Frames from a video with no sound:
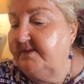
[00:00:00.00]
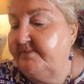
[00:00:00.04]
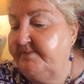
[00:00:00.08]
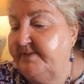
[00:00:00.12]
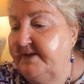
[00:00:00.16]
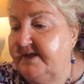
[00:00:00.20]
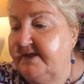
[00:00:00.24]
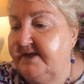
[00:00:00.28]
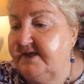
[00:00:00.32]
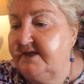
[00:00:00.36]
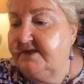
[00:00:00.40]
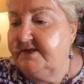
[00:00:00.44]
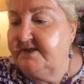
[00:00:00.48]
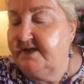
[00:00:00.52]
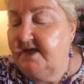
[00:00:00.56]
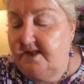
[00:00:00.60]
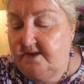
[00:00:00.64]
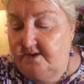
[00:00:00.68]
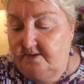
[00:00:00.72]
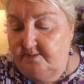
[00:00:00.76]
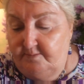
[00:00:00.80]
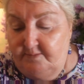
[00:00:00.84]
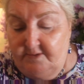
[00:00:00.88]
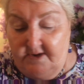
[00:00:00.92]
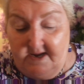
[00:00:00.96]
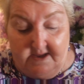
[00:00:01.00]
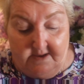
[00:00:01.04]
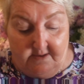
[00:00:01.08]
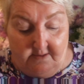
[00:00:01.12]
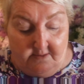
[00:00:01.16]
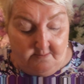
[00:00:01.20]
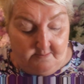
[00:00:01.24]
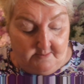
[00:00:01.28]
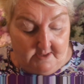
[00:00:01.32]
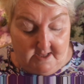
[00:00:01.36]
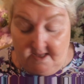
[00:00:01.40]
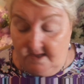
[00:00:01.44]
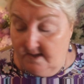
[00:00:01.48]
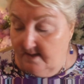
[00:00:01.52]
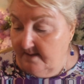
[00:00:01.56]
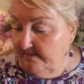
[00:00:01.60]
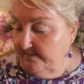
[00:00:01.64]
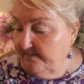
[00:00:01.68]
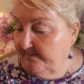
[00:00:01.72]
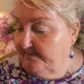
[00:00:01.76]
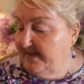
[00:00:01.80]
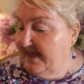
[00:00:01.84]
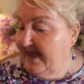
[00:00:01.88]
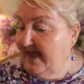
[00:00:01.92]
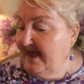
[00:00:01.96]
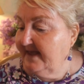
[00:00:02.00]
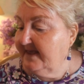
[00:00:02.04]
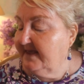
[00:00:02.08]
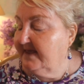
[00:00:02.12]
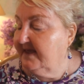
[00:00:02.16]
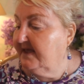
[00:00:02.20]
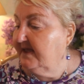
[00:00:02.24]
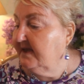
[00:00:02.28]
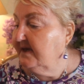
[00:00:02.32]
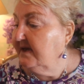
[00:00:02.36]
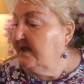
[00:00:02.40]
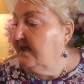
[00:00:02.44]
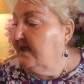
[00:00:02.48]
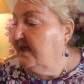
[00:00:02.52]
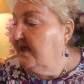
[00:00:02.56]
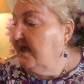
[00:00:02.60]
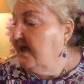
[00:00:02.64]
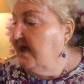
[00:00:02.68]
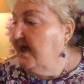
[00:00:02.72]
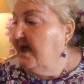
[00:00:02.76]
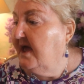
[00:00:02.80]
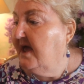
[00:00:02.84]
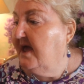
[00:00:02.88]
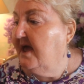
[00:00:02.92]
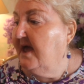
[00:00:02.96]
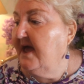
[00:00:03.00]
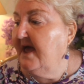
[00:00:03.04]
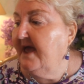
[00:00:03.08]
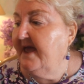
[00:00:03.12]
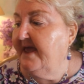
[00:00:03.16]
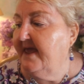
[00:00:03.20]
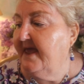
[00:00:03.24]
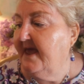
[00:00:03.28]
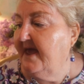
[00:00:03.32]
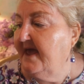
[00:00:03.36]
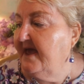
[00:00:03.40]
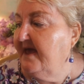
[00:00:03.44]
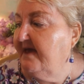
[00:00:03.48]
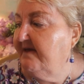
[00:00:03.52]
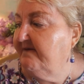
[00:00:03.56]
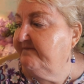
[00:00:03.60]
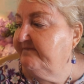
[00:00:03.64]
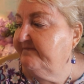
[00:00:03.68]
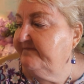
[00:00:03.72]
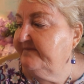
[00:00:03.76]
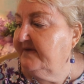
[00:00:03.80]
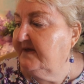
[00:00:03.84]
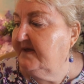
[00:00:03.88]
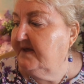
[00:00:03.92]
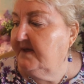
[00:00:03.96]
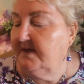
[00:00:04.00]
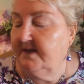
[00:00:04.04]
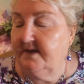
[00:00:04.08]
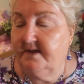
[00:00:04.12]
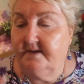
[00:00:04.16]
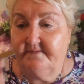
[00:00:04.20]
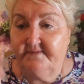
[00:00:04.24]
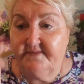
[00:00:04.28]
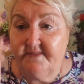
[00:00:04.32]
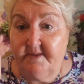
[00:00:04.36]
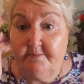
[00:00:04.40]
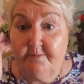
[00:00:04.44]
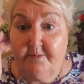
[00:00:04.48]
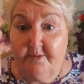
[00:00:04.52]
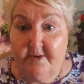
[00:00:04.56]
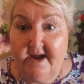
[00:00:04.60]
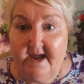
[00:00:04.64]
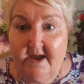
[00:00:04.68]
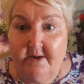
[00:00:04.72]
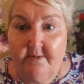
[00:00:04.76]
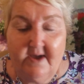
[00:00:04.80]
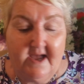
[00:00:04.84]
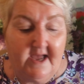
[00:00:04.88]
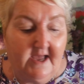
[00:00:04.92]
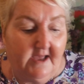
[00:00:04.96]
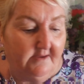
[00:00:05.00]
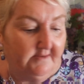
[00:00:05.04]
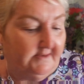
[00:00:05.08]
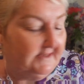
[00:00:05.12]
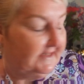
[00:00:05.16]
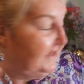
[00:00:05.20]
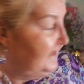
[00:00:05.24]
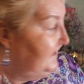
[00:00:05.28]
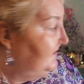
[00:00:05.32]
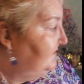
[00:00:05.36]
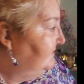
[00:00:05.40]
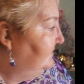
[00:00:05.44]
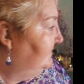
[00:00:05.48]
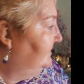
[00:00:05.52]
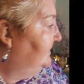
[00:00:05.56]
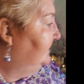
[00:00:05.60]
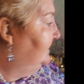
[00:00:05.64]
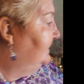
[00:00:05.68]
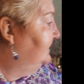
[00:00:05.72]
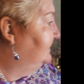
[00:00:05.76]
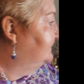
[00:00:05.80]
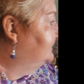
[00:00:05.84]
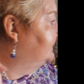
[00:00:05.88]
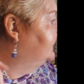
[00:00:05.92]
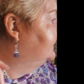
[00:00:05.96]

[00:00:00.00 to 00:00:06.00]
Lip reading: the $1 Billion Brow packet, I have the brow outliner. Let's